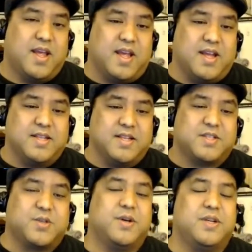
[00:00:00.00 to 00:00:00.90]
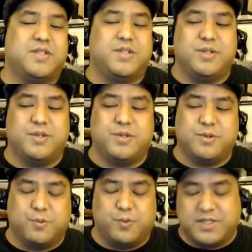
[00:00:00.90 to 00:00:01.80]
And it's going
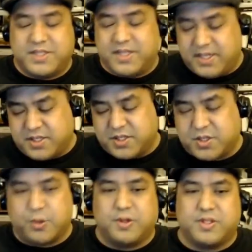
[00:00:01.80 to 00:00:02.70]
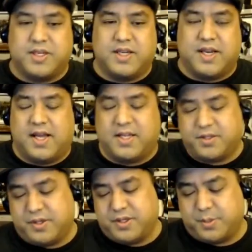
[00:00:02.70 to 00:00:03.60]
to, once it hits the stores and
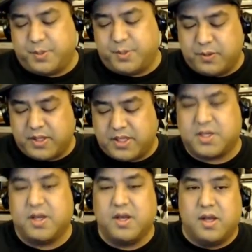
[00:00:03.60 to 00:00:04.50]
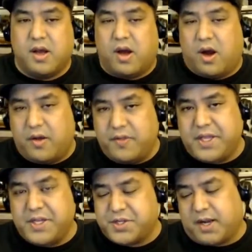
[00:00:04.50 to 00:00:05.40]
it's been released on the
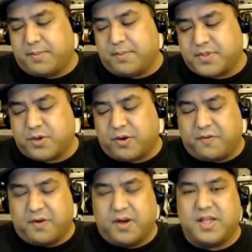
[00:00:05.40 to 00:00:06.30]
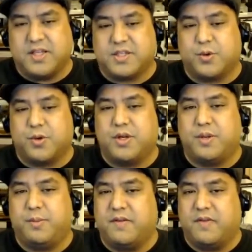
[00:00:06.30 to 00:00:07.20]
eShop storefront, is going
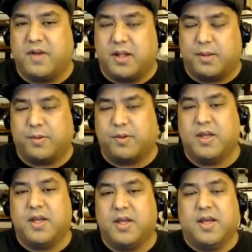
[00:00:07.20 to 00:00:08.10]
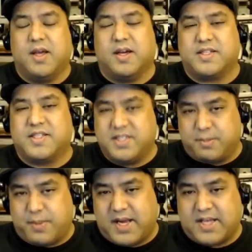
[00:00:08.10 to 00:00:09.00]
to be available a
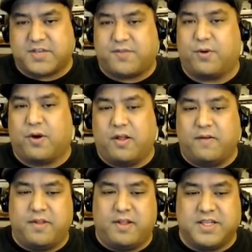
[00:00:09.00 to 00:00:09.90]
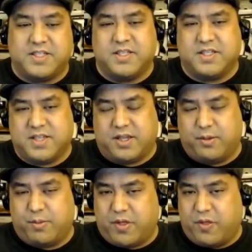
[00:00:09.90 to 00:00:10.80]
season pass for all of the Legend of
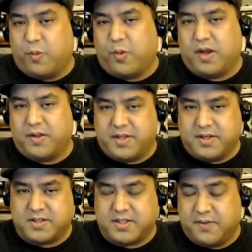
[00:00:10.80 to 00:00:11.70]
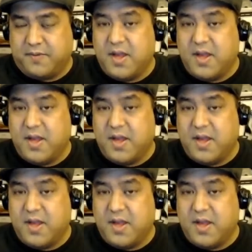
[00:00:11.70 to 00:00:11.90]
Zelda Breath of the Wild DLC.